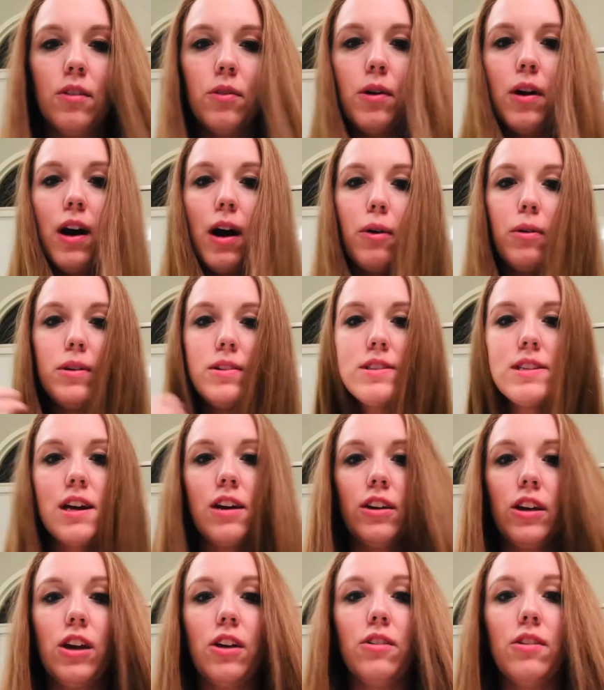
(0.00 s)
Well, I will
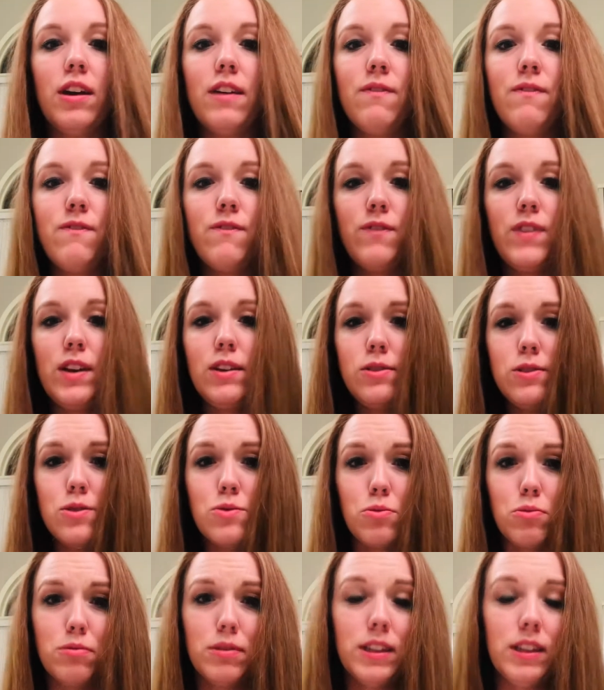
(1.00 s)
tell you, it
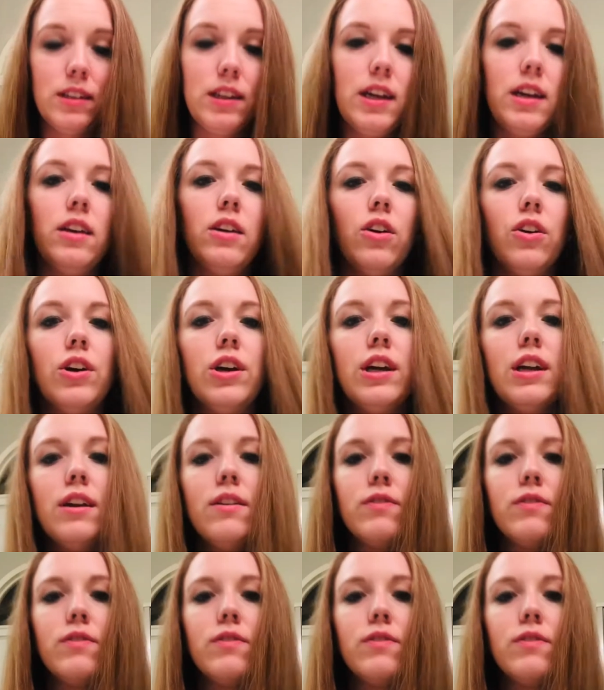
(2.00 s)
feels really good.